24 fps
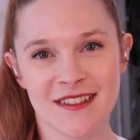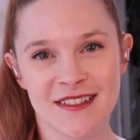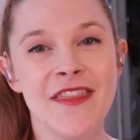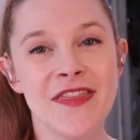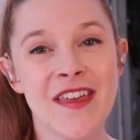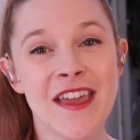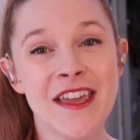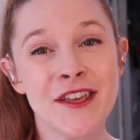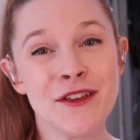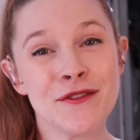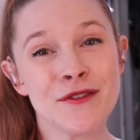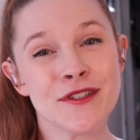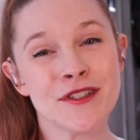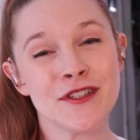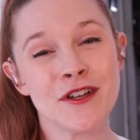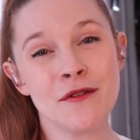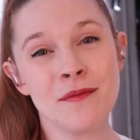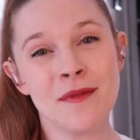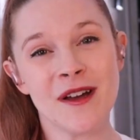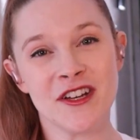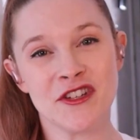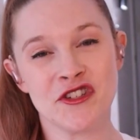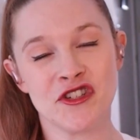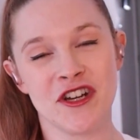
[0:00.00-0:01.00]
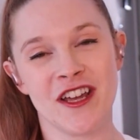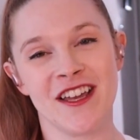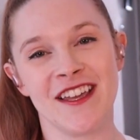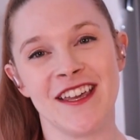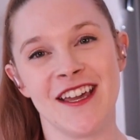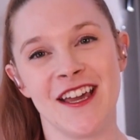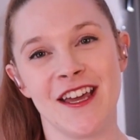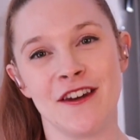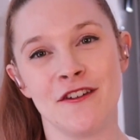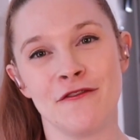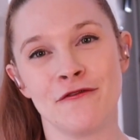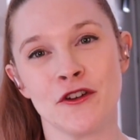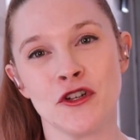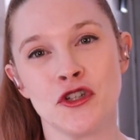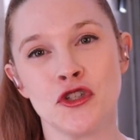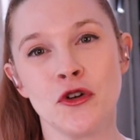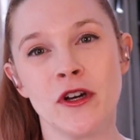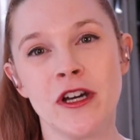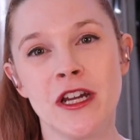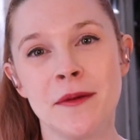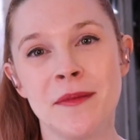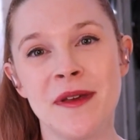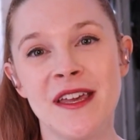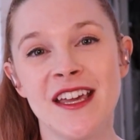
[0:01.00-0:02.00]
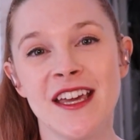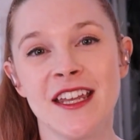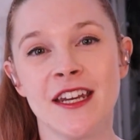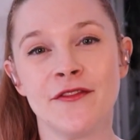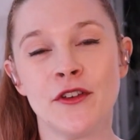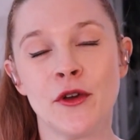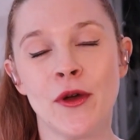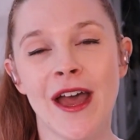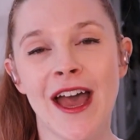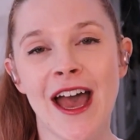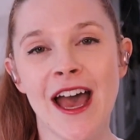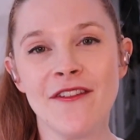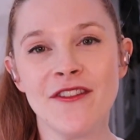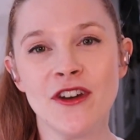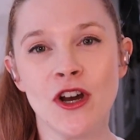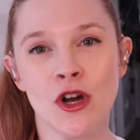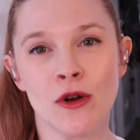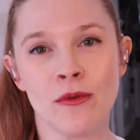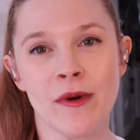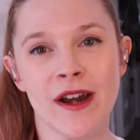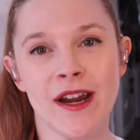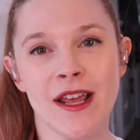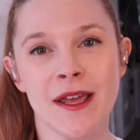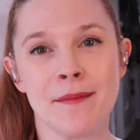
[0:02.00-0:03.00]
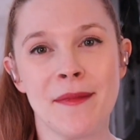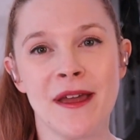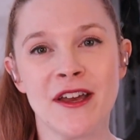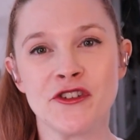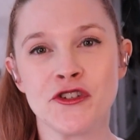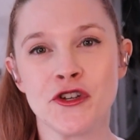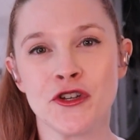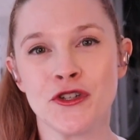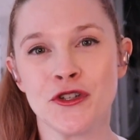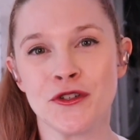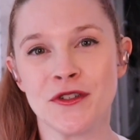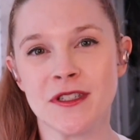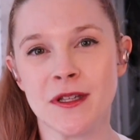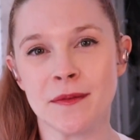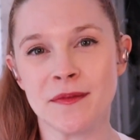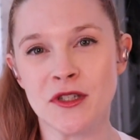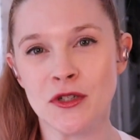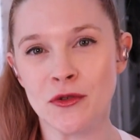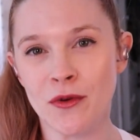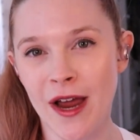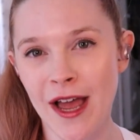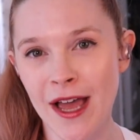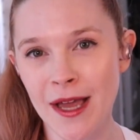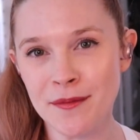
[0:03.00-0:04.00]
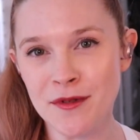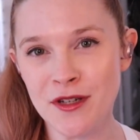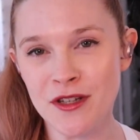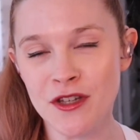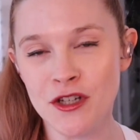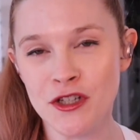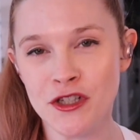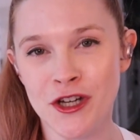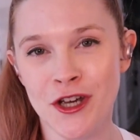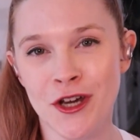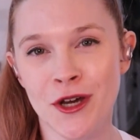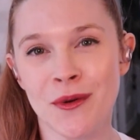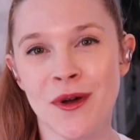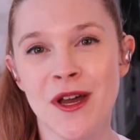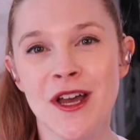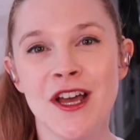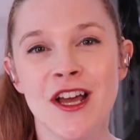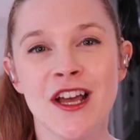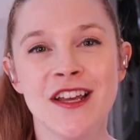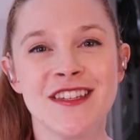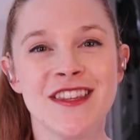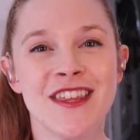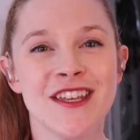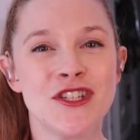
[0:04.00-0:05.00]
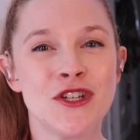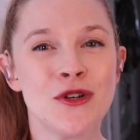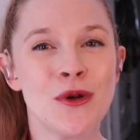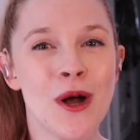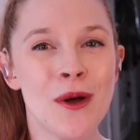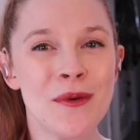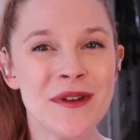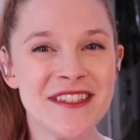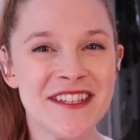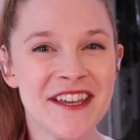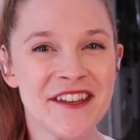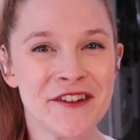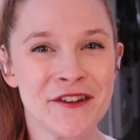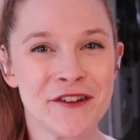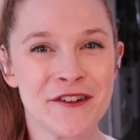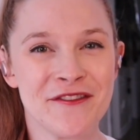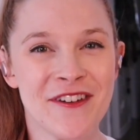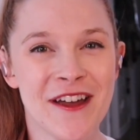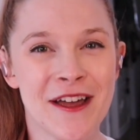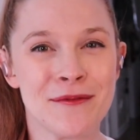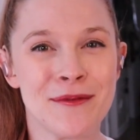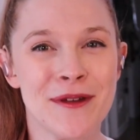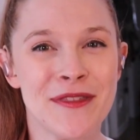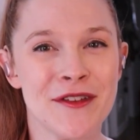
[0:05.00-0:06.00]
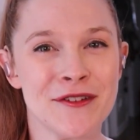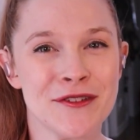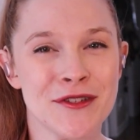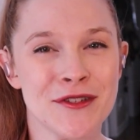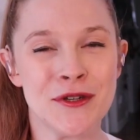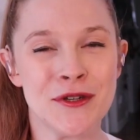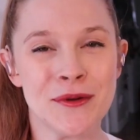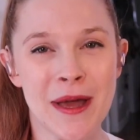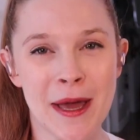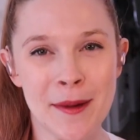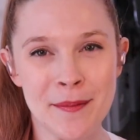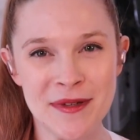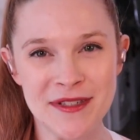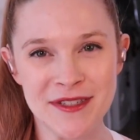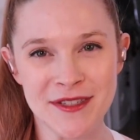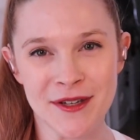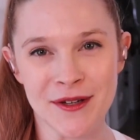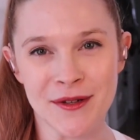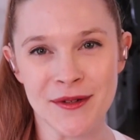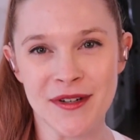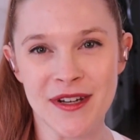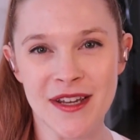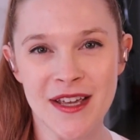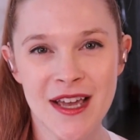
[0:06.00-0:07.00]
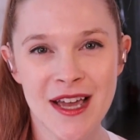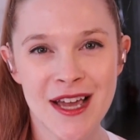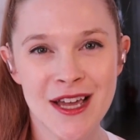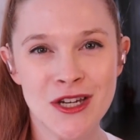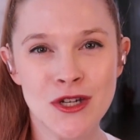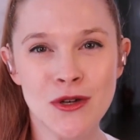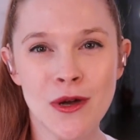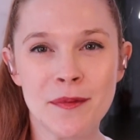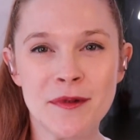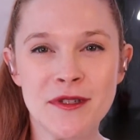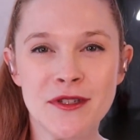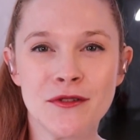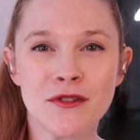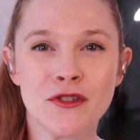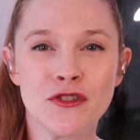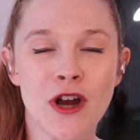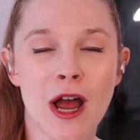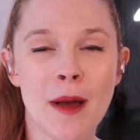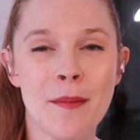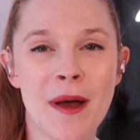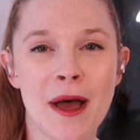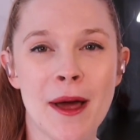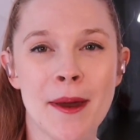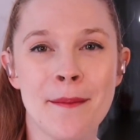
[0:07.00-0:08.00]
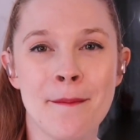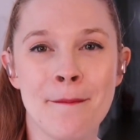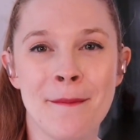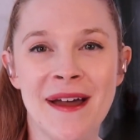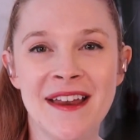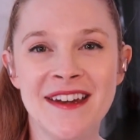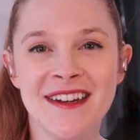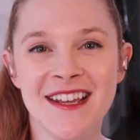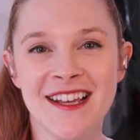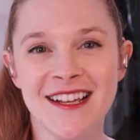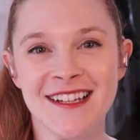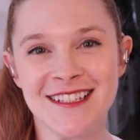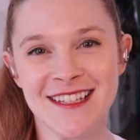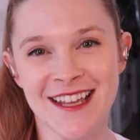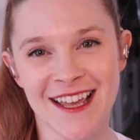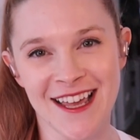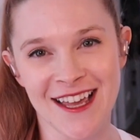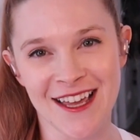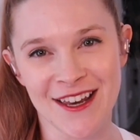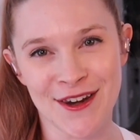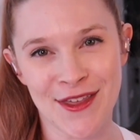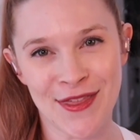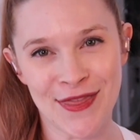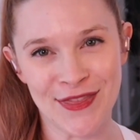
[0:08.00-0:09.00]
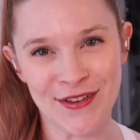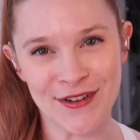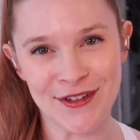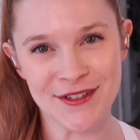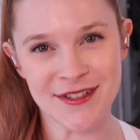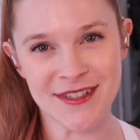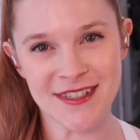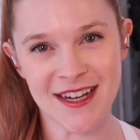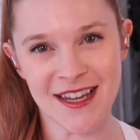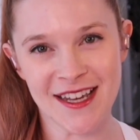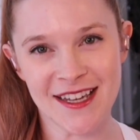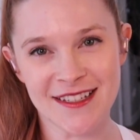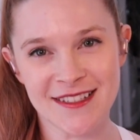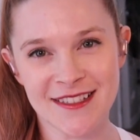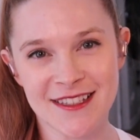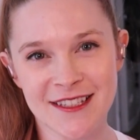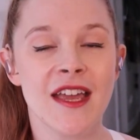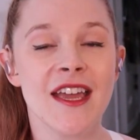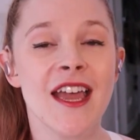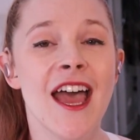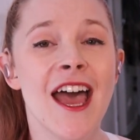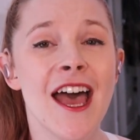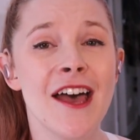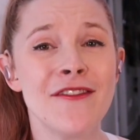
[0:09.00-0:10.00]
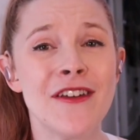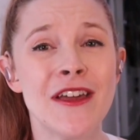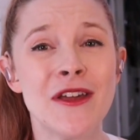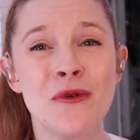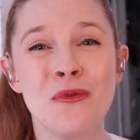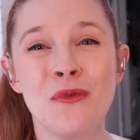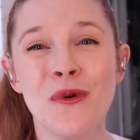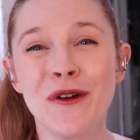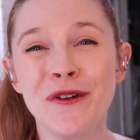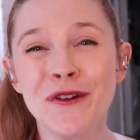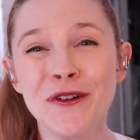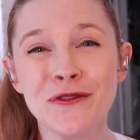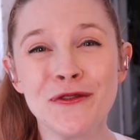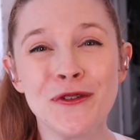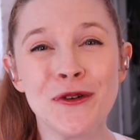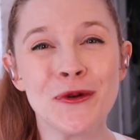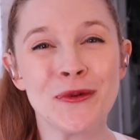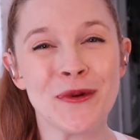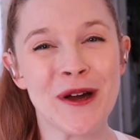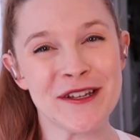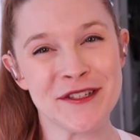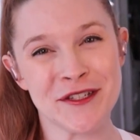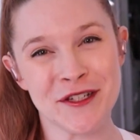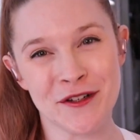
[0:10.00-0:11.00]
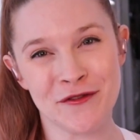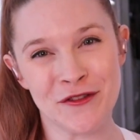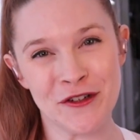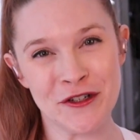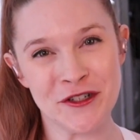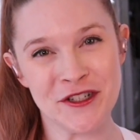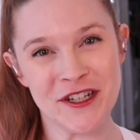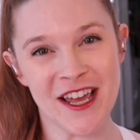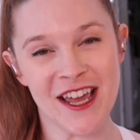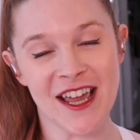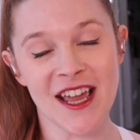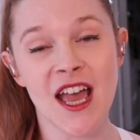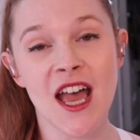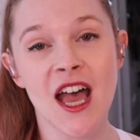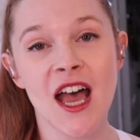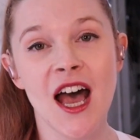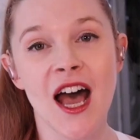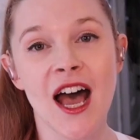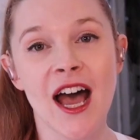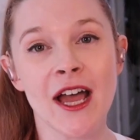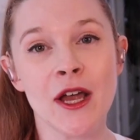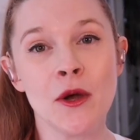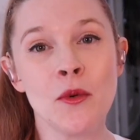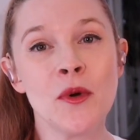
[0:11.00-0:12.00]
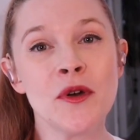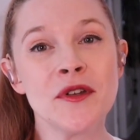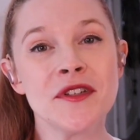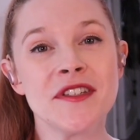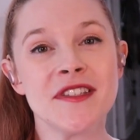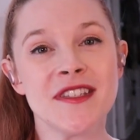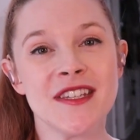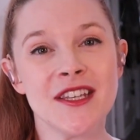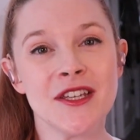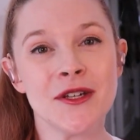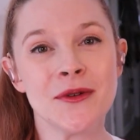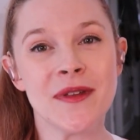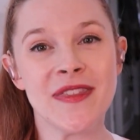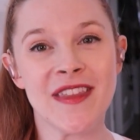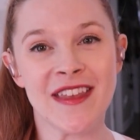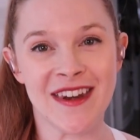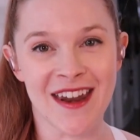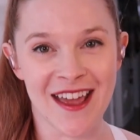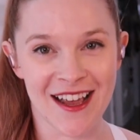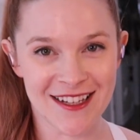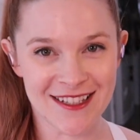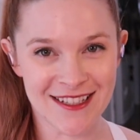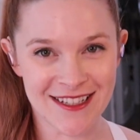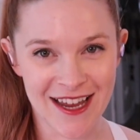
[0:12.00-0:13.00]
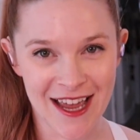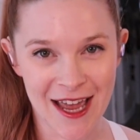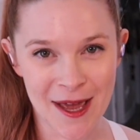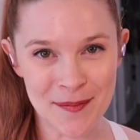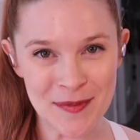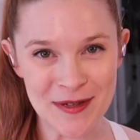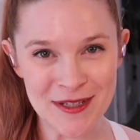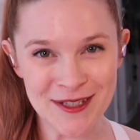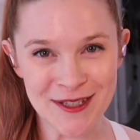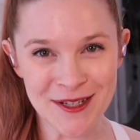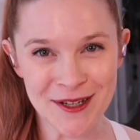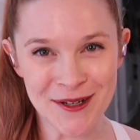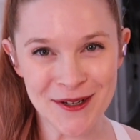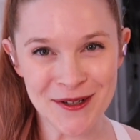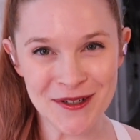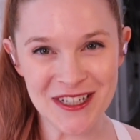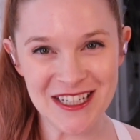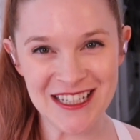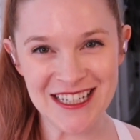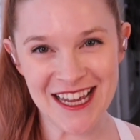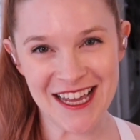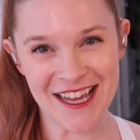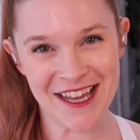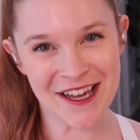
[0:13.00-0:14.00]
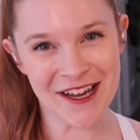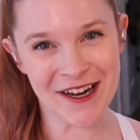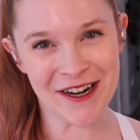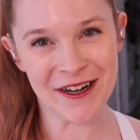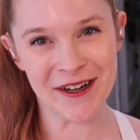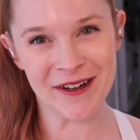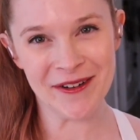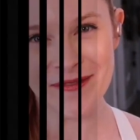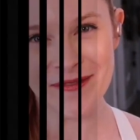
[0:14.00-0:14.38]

Thank you so much again for joining me, and if you haven't already, make sure to subscribe to the show so that you always get notified when there's episode. New episodes drop on Mondays and Thursdays. Have a wonderful rest of your day. I will see you in the next episode. Take care.